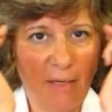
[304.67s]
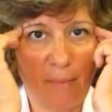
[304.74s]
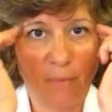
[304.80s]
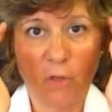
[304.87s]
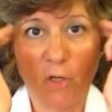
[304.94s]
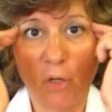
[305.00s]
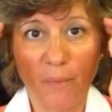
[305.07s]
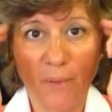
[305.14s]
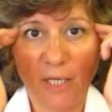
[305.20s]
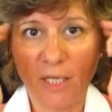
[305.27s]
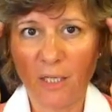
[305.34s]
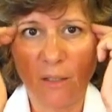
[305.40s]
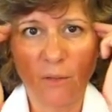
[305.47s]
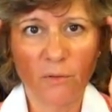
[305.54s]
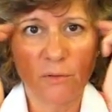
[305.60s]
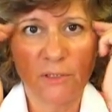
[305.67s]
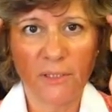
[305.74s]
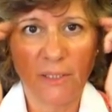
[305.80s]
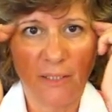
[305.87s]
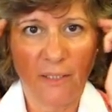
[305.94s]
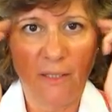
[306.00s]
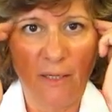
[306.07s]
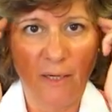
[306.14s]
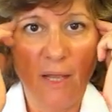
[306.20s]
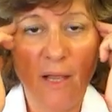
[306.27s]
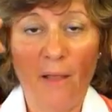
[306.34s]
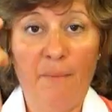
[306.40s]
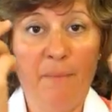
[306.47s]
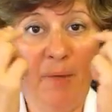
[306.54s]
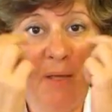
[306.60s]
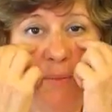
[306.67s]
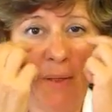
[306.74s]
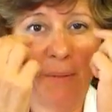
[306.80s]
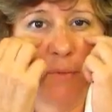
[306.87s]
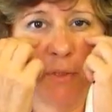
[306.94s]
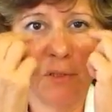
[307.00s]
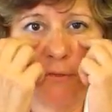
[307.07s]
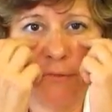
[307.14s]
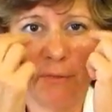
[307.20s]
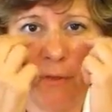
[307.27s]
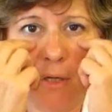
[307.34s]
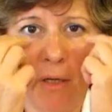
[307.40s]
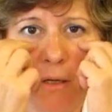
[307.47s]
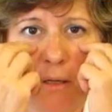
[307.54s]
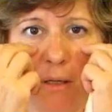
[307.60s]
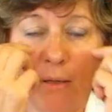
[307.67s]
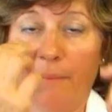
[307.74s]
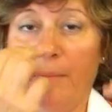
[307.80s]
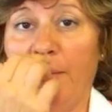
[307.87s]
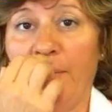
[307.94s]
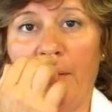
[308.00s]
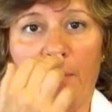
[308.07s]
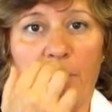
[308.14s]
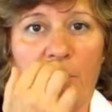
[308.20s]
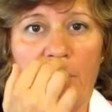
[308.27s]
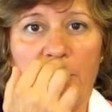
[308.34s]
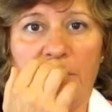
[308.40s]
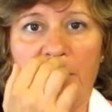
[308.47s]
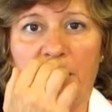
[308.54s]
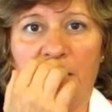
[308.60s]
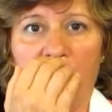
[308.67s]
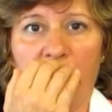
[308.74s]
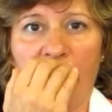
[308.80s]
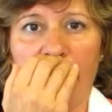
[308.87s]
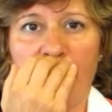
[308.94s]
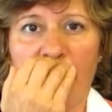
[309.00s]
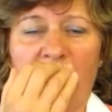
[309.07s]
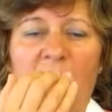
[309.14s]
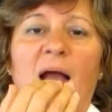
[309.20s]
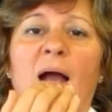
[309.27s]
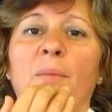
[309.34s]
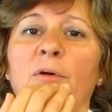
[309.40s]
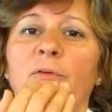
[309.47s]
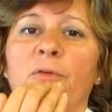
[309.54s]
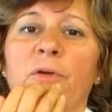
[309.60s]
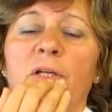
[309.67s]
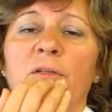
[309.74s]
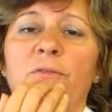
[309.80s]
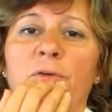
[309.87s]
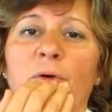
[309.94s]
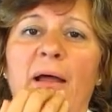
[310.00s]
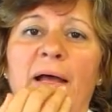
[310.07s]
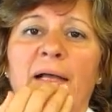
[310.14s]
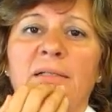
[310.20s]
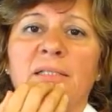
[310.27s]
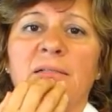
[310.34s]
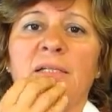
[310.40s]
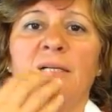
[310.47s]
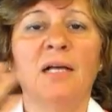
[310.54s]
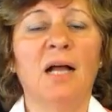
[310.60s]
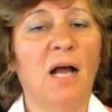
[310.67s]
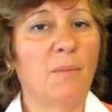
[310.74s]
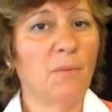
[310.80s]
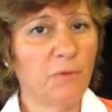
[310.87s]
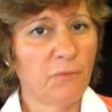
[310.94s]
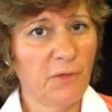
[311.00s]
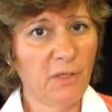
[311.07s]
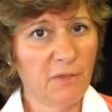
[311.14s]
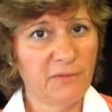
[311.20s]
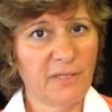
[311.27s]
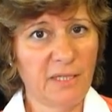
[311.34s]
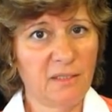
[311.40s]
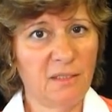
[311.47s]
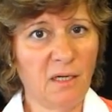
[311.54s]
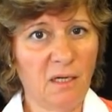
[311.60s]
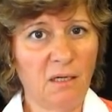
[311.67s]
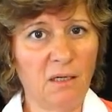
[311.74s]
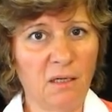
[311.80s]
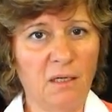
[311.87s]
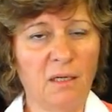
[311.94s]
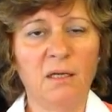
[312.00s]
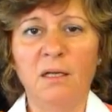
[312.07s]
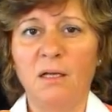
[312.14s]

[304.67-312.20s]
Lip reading: I'm going to be closed in. Maybe I'm going to fall. Maybe I'm going to die. I'm afraid of rats. I'm afraid of that dog.